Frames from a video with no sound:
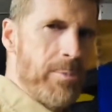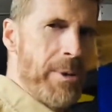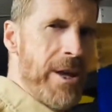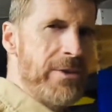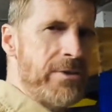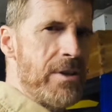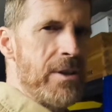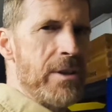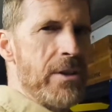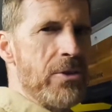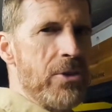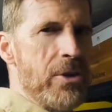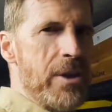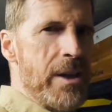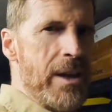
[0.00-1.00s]
basically
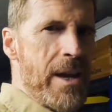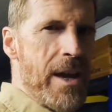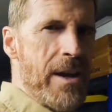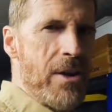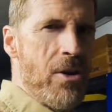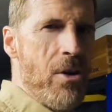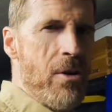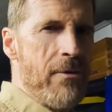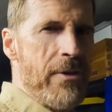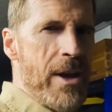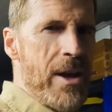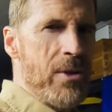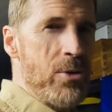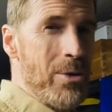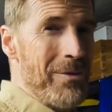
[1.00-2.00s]
looking at an R
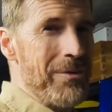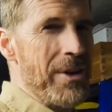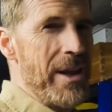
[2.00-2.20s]
value of